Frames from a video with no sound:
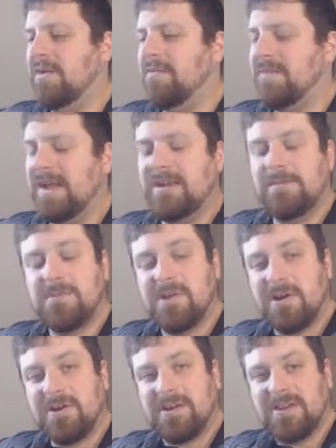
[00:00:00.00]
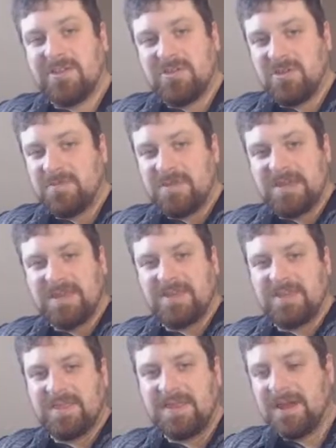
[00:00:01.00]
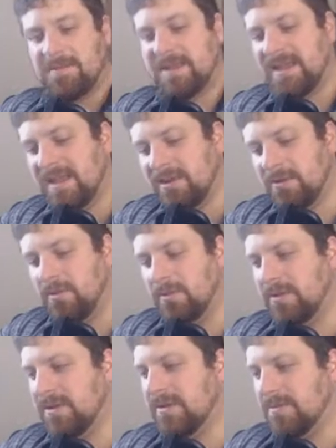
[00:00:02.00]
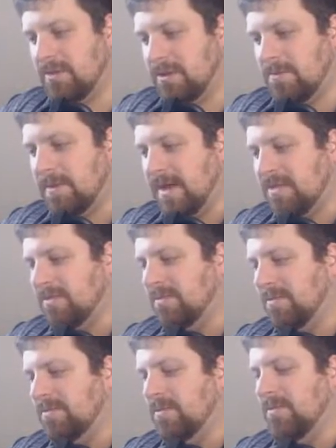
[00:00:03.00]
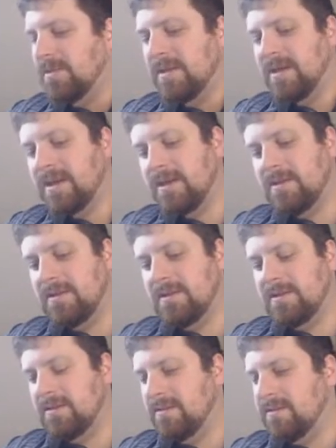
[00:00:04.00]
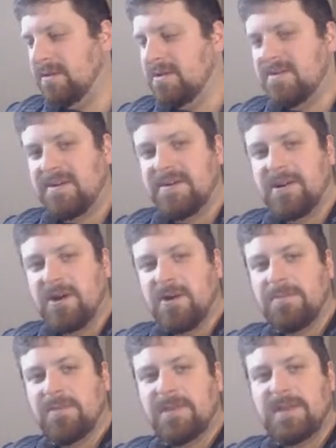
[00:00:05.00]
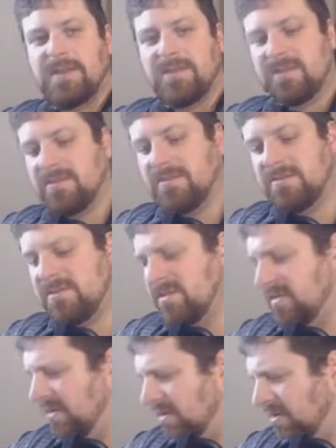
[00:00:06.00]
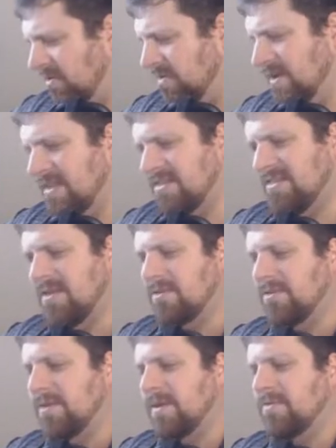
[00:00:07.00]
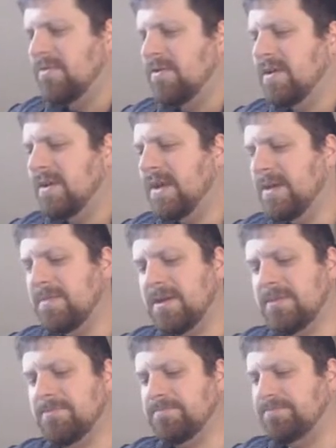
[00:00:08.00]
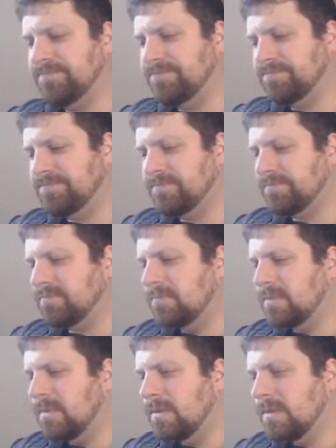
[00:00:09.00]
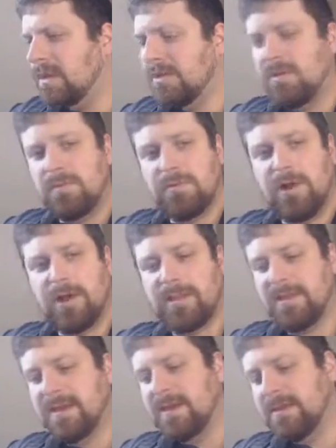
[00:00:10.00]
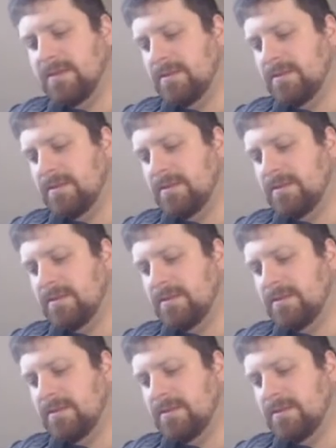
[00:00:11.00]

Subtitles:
Phantom Darkness, just because I thought it'd be kind of cool to, you know, possibly pull a Dark Arm in this slick Korean secret rare print. I mean, a 2-prong attack.